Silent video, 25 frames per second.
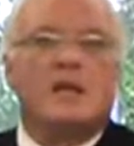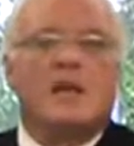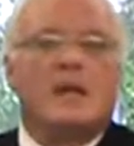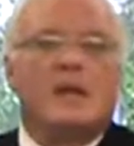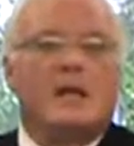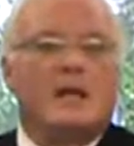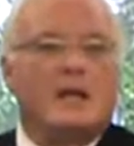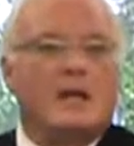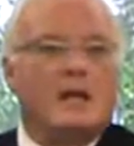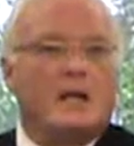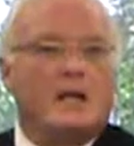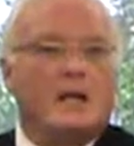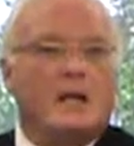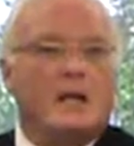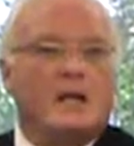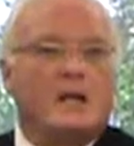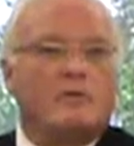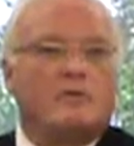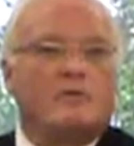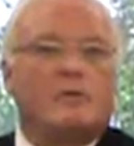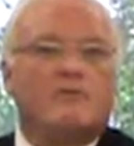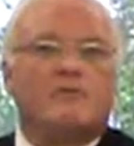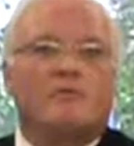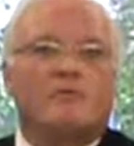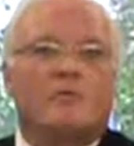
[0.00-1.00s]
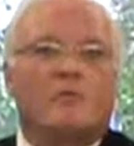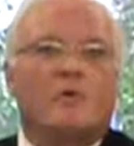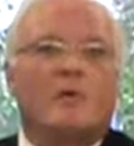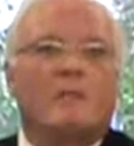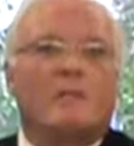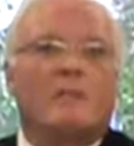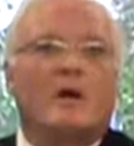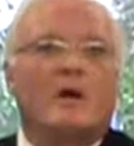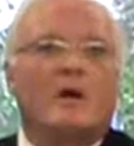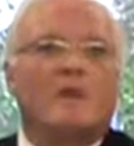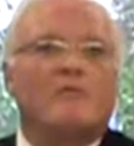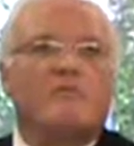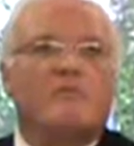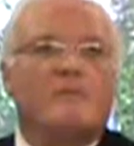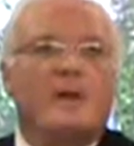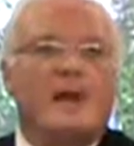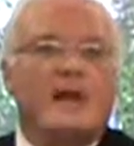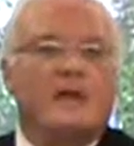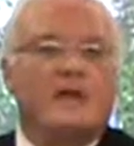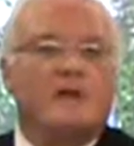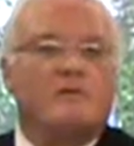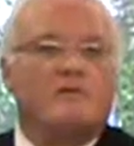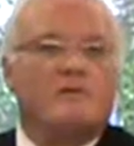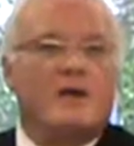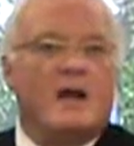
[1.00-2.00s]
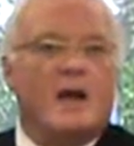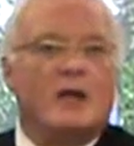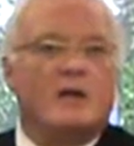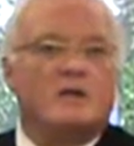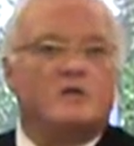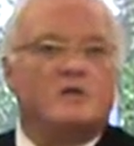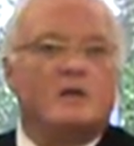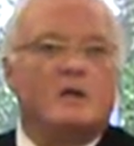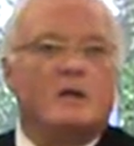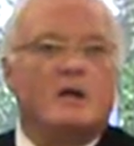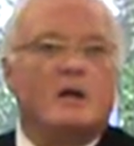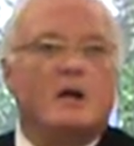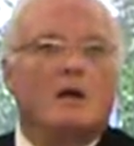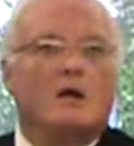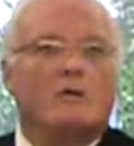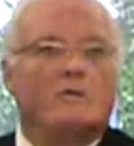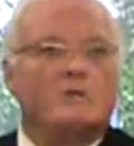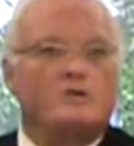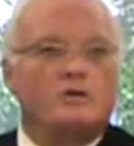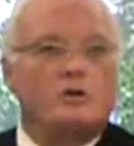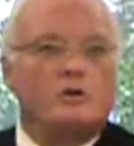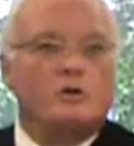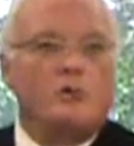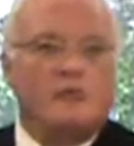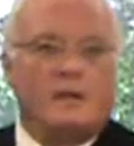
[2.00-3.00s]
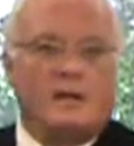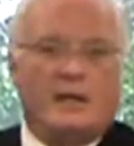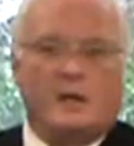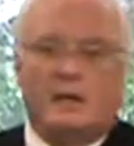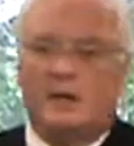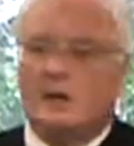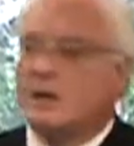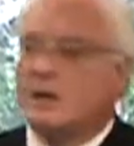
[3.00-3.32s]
and any other form of manufacturing of tubing.